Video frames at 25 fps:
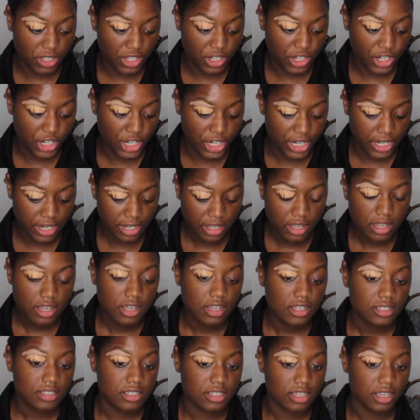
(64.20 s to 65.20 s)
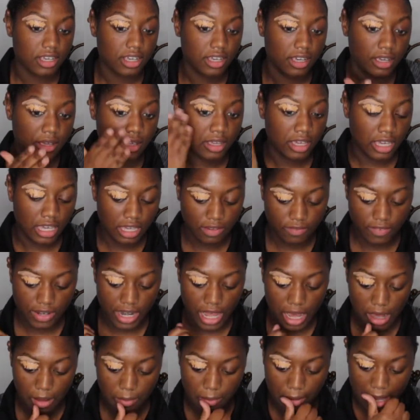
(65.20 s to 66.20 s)
blender to even
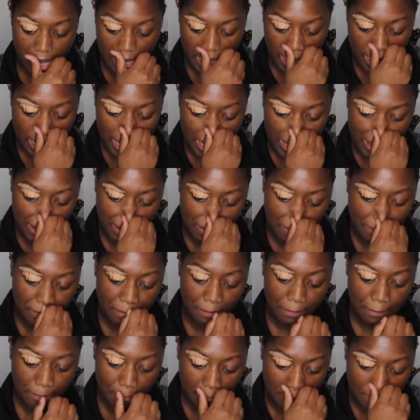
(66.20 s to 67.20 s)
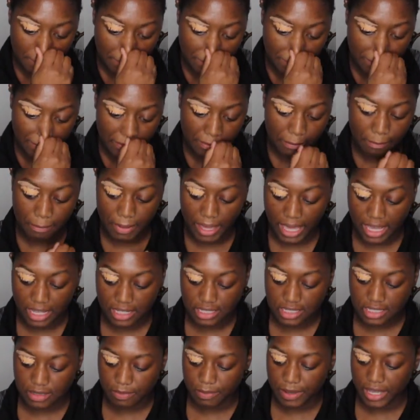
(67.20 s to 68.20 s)
out my
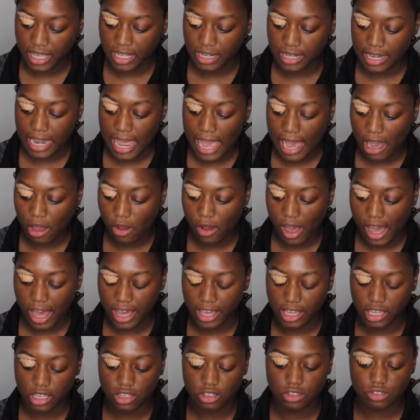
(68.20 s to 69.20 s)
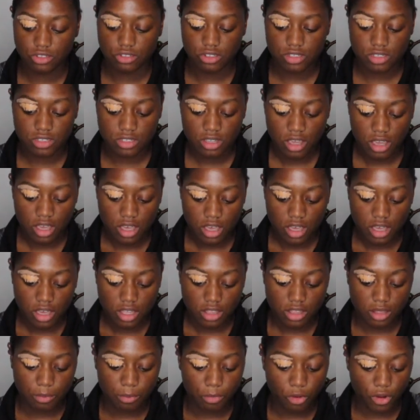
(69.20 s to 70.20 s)
base, but now I use
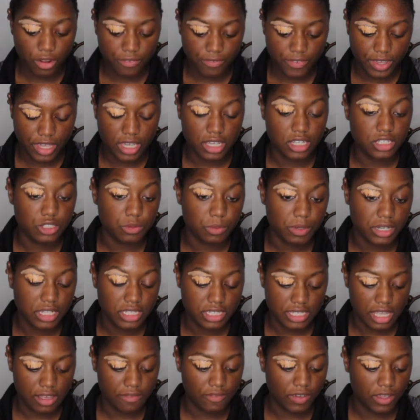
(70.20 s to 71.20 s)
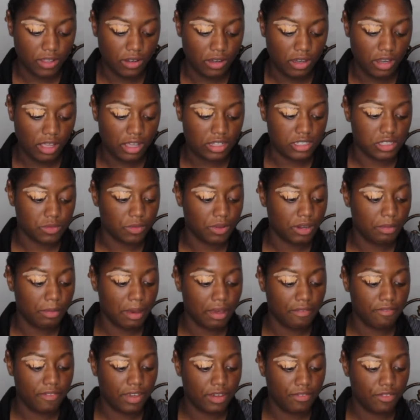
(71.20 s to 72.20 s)
the Morphe E27. It's one of
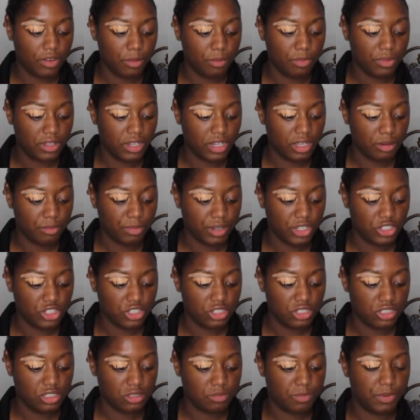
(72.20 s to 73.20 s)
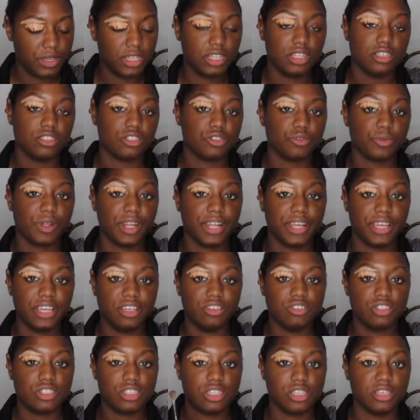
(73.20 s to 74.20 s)
my favorite blending brushes, but this is what I
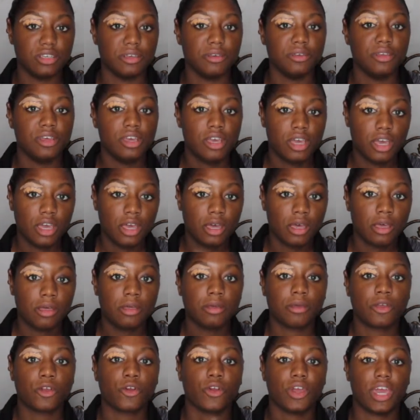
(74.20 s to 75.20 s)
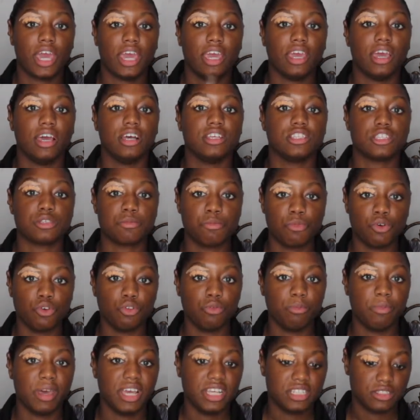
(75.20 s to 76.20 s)
use to create a
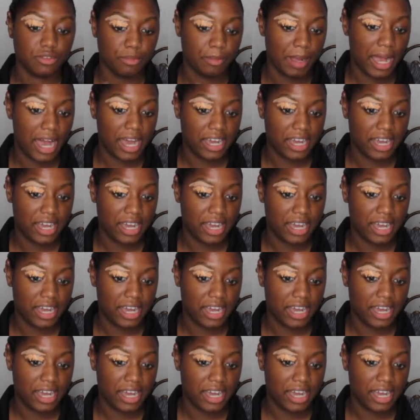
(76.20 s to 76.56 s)
smooth base for my